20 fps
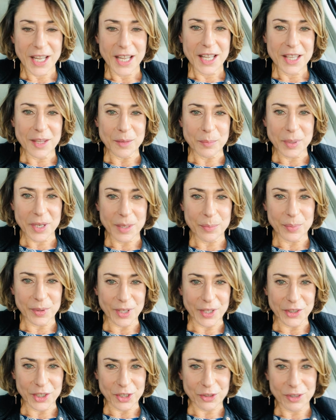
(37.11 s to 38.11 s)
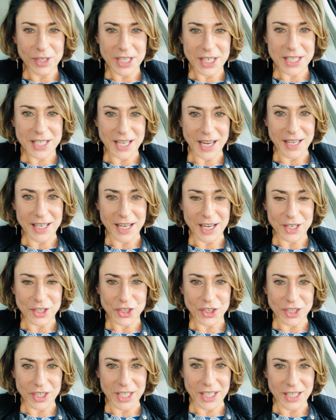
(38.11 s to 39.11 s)
The people on the creek side
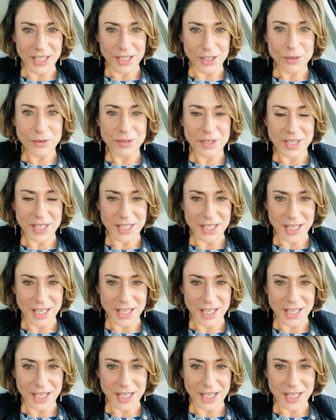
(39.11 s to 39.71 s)
actually use it.